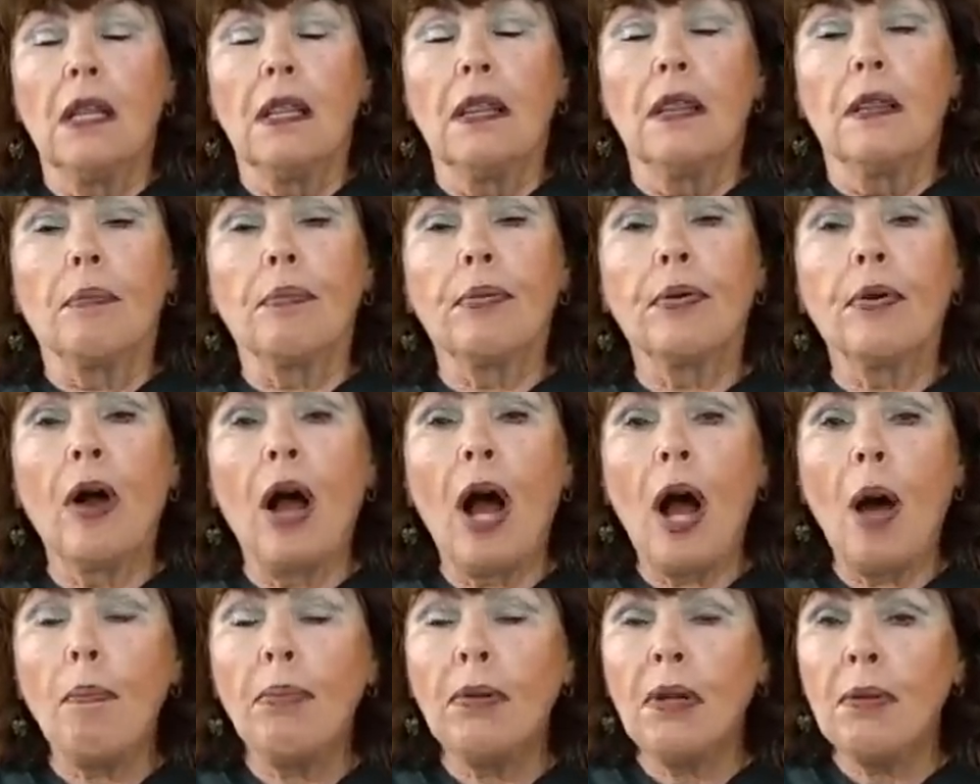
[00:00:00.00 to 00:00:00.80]
The
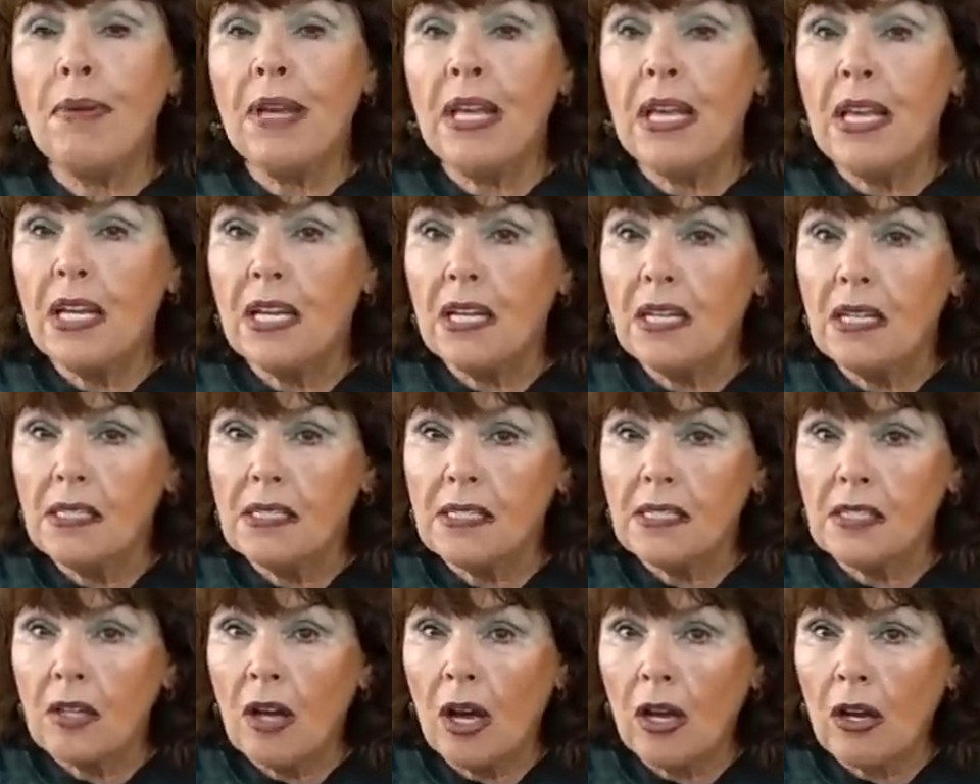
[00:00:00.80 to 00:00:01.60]
problem
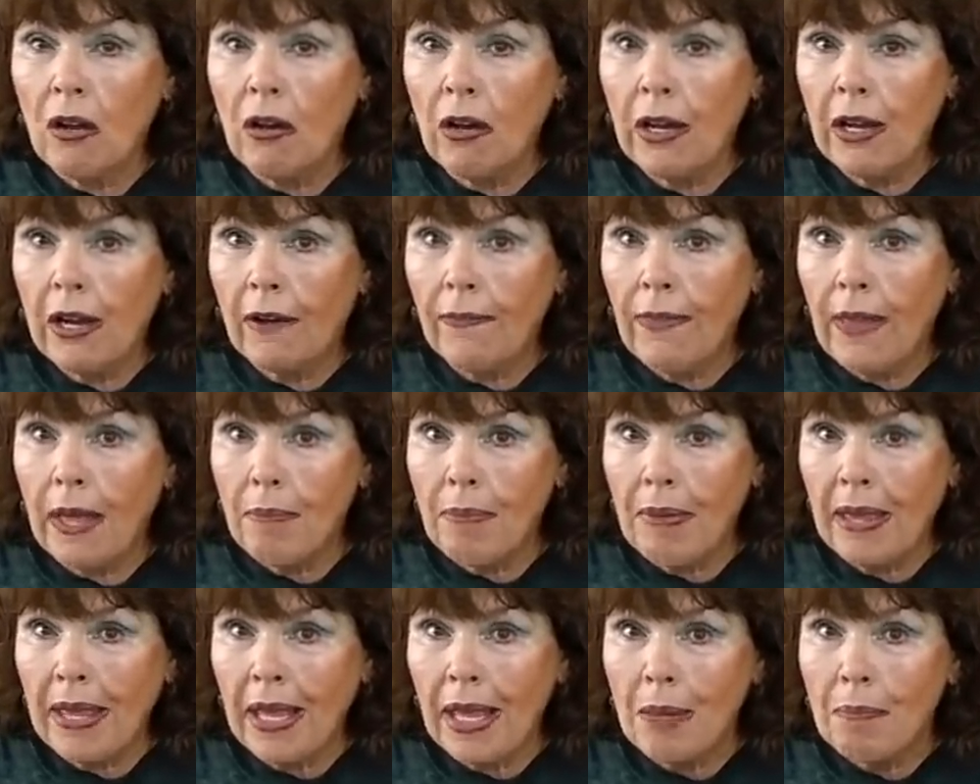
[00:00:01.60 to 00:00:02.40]
is, not only are they
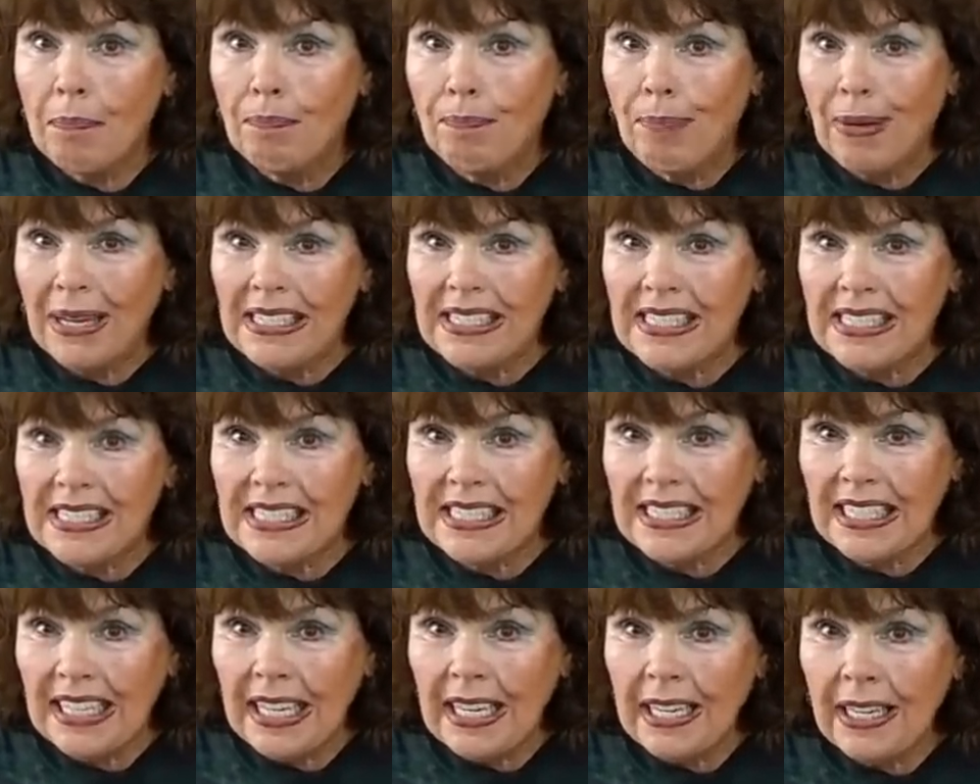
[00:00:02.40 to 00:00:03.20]
being
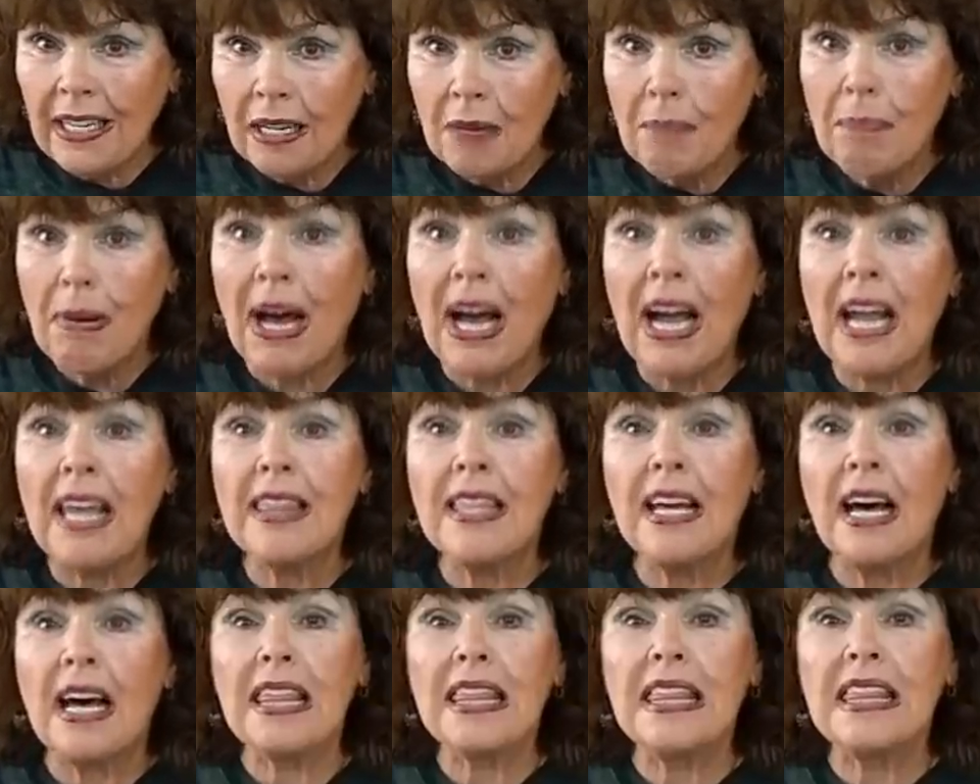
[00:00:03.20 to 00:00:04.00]
bussed in by
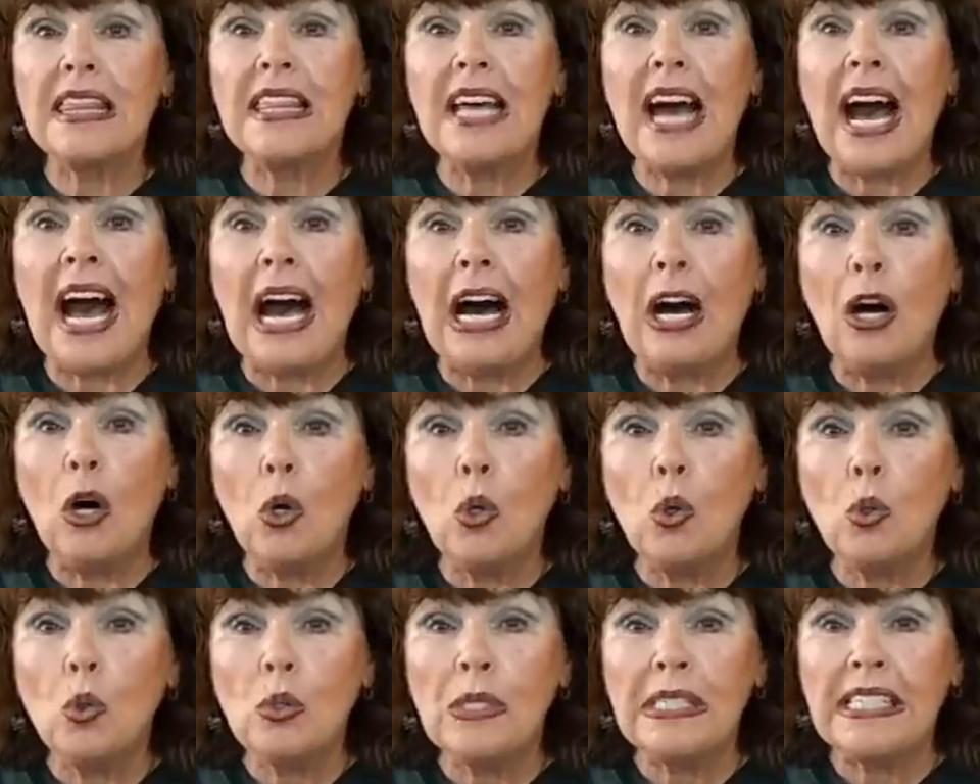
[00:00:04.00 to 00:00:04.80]
the
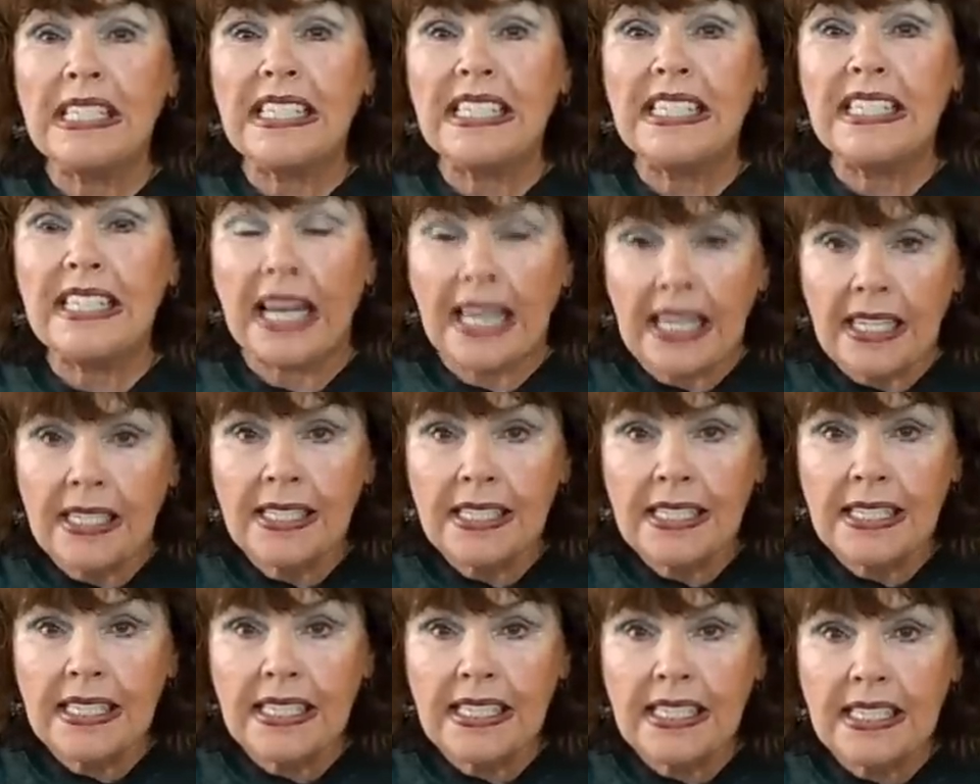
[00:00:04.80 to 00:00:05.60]

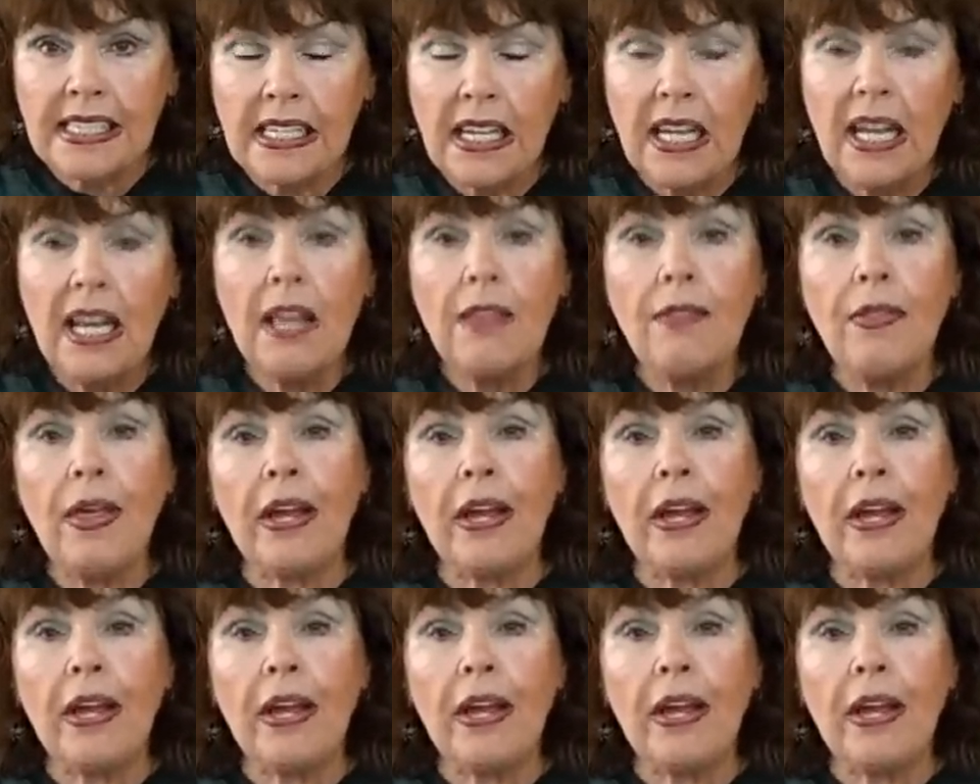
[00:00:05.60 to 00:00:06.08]
thousands,